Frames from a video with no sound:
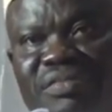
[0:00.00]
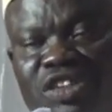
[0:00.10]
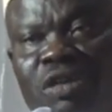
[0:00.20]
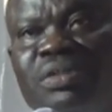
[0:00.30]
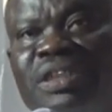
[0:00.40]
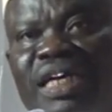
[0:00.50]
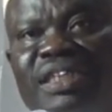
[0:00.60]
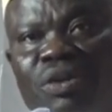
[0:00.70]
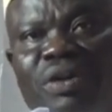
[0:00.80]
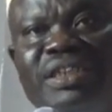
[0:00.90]
something like
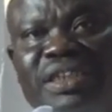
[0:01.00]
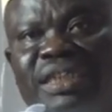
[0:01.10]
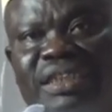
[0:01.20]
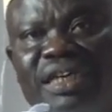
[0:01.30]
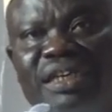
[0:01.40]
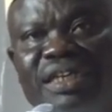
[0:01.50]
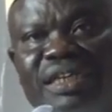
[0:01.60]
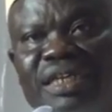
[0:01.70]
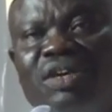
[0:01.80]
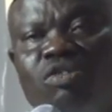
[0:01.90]
a tourist center
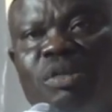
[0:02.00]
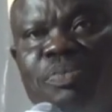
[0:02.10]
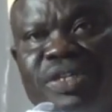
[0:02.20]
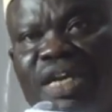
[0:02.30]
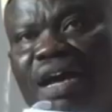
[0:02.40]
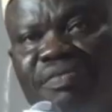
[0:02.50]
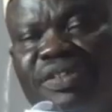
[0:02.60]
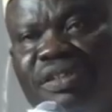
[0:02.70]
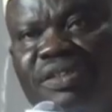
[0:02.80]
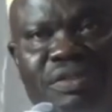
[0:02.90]
that could be preserved,
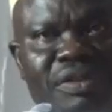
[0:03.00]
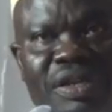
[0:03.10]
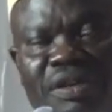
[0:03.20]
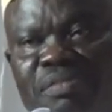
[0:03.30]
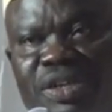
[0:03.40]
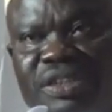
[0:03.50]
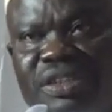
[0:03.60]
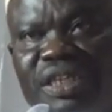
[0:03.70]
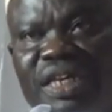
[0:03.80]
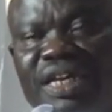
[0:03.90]
you know. But
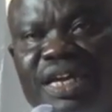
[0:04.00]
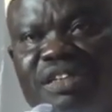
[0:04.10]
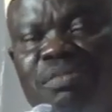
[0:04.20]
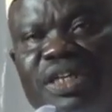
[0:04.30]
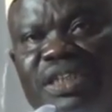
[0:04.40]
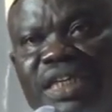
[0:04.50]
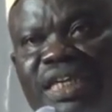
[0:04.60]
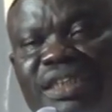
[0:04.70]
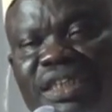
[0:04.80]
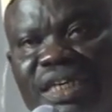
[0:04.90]
like somebody
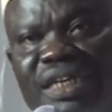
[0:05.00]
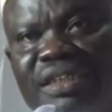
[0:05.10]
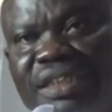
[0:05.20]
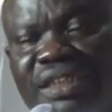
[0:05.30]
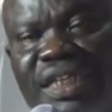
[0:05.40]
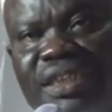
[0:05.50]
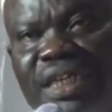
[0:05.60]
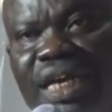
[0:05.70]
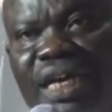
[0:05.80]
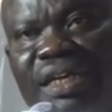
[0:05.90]
said, this is
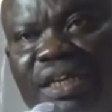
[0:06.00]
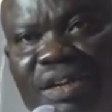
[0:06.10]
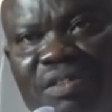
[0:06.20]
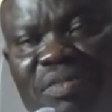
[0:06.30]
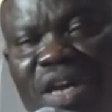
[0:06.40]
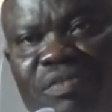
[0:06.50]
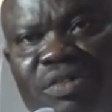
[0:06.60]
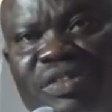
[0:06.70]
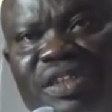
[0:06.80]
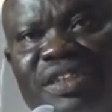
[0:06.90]
Nigeria, we have
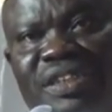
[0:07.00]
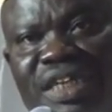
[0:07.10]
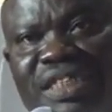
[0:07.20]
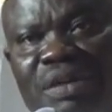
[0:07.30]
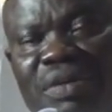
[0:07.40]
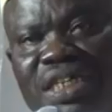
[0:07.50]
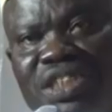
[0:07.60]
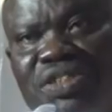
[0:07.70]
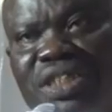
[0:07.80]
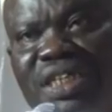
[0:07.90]
no interest in our
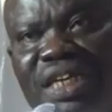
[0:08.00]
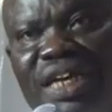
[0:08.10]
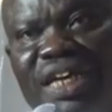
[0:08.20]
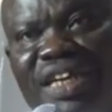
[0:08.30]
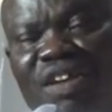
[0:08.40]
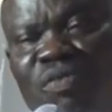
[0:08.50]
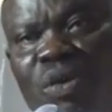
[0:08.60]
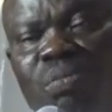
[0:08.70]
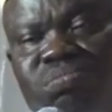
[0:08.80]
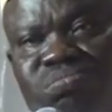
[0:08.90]
history,
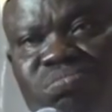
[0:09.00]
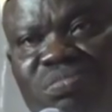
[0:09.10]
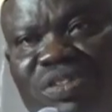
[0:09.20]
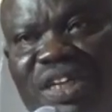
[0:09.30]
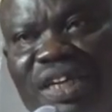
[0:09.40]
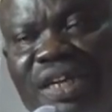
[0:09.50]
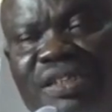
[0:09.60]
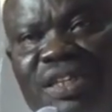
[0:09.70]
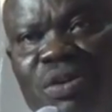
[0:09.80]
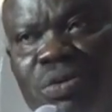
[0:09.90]
therefore
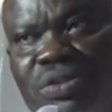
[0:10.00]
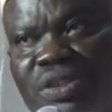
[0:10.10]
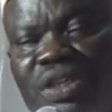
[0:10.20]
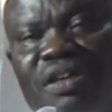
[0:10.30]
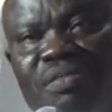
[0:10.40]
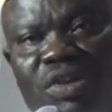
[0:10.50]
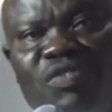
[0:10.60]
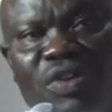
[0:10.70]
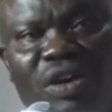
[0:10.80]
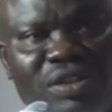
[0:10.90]
anything goes.
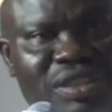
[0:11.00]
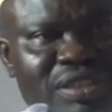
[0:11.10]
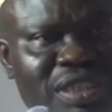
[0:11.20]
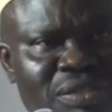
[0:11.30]
But for us, this